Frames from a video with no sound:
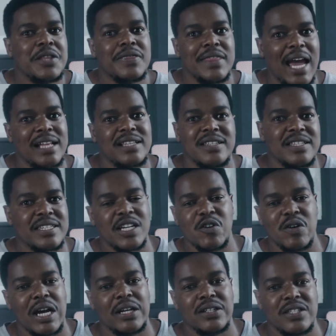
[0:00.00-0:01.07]
that's a
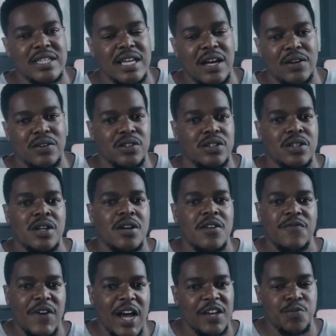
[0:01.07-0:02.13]
surround sound
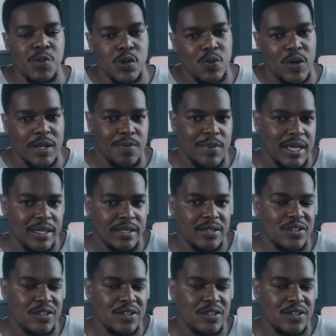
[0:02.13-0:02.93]
5.1 mix.